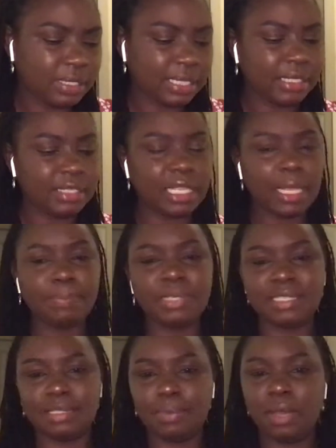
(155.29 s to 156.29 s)
I just kept it
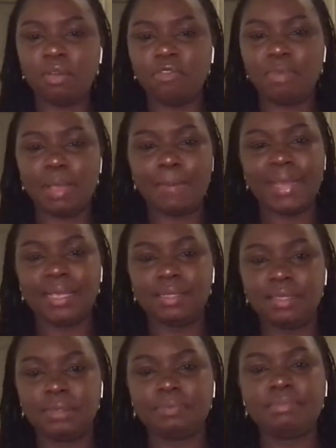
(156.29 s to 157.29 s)
at the back of my
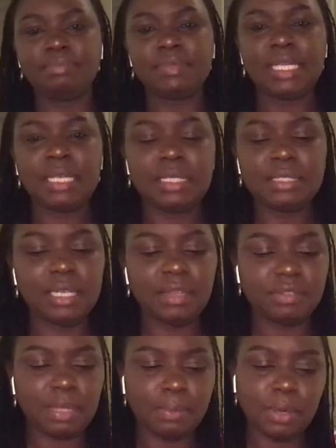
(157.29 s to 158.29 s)
mind until
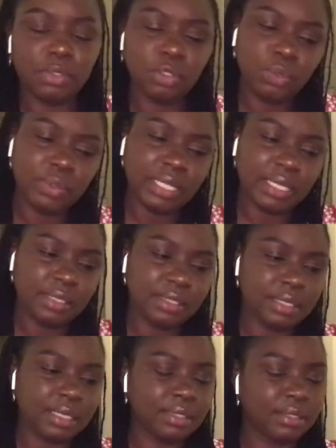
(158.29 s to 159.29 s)
after about 2 days,
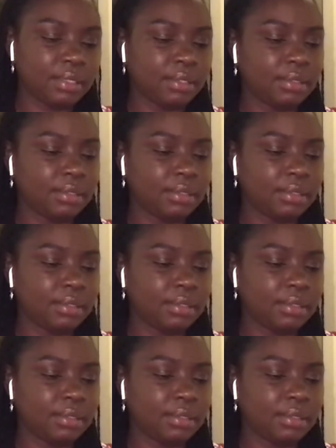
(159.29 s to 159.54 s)
and